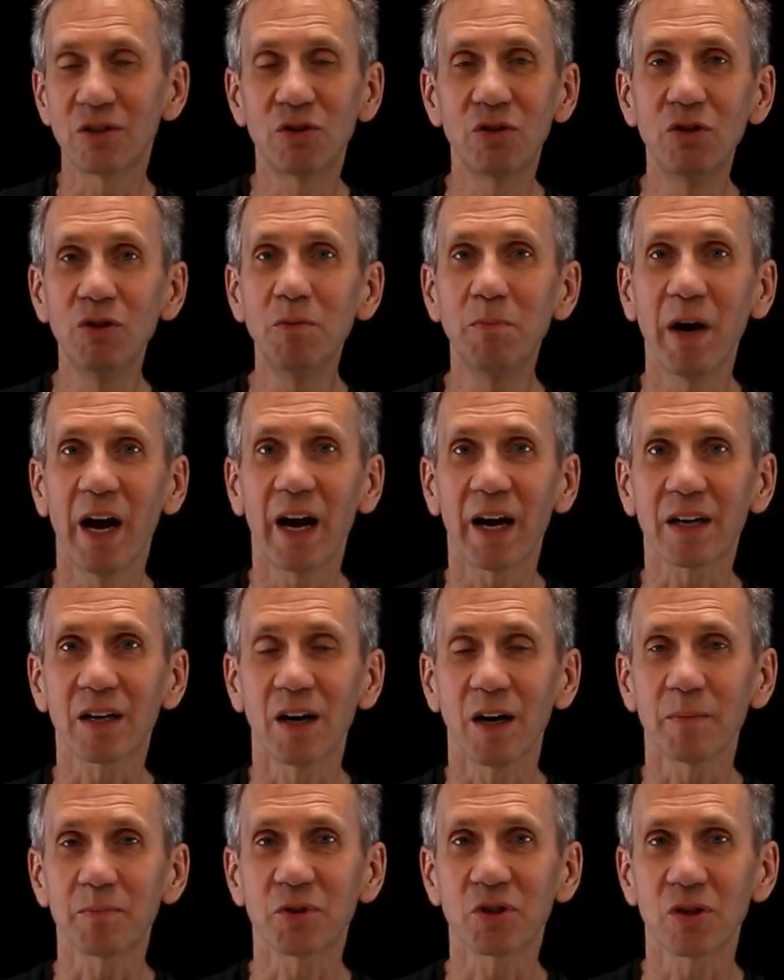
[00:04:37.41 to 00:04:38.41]
two
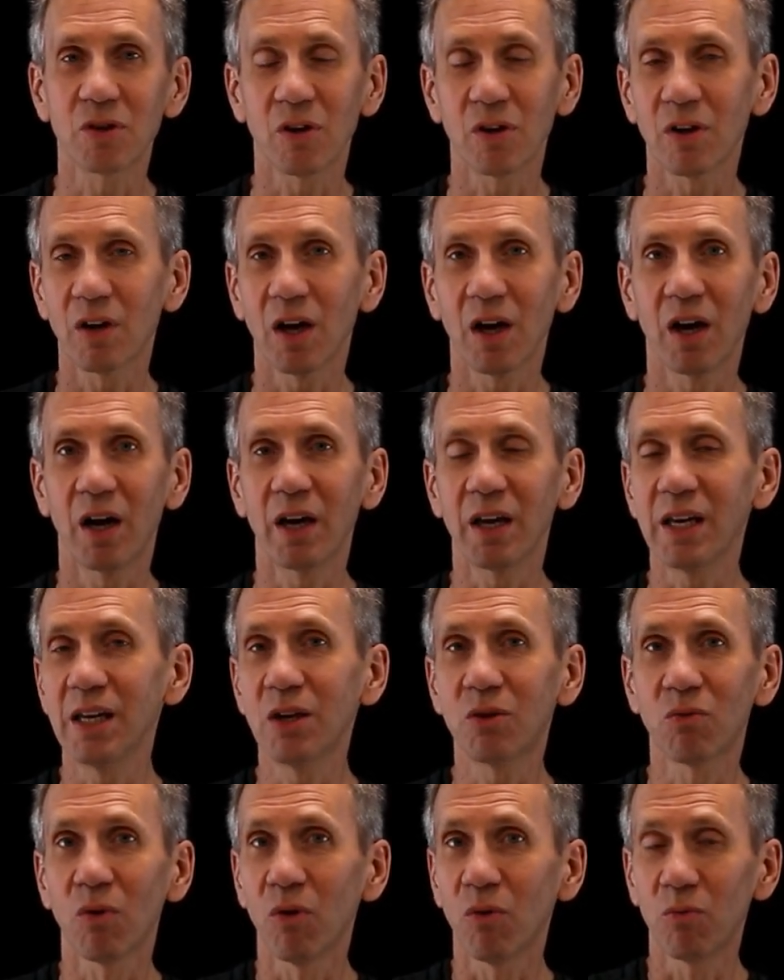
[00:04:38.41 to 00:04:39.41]
backups
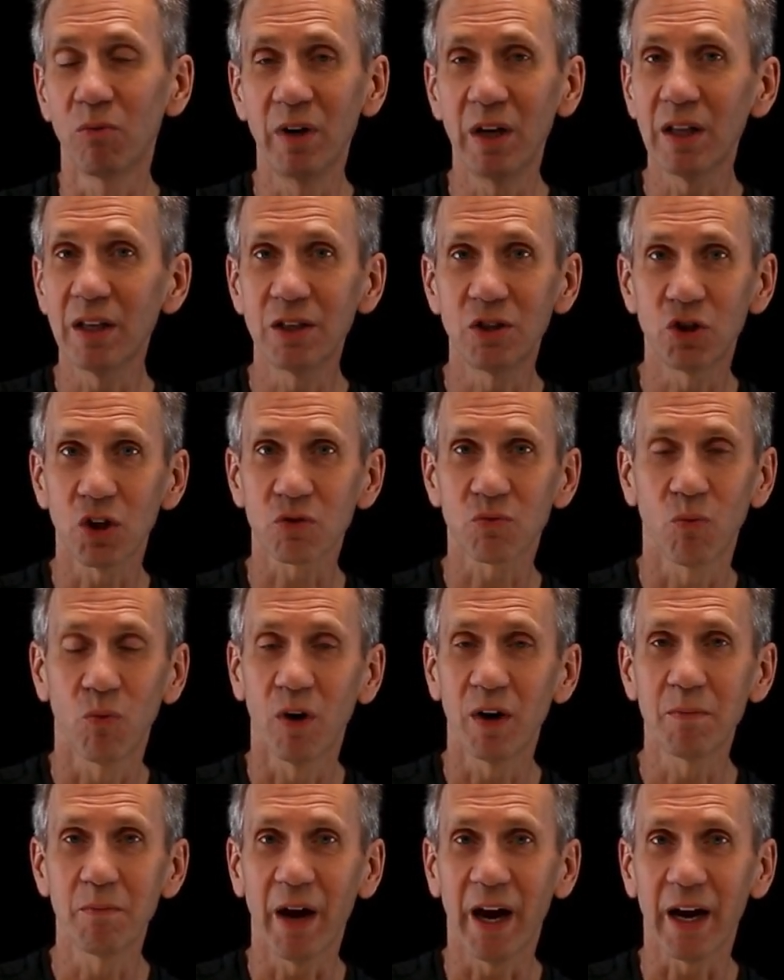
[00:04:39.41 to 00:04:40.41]
equal really just
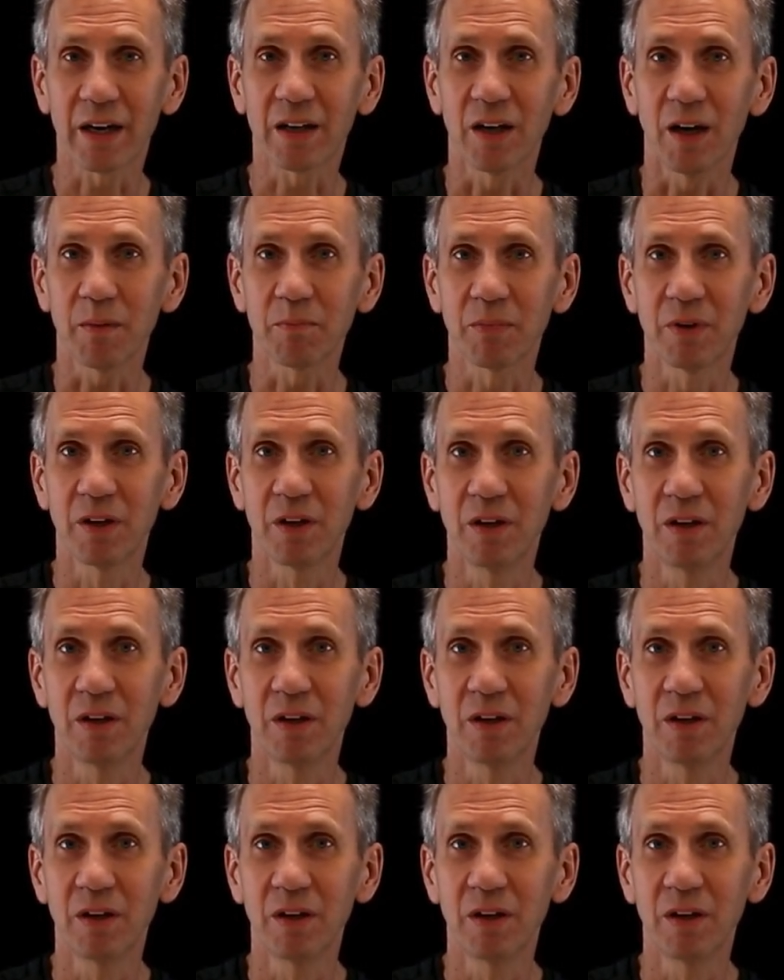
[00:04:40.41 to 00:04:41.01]
one backup,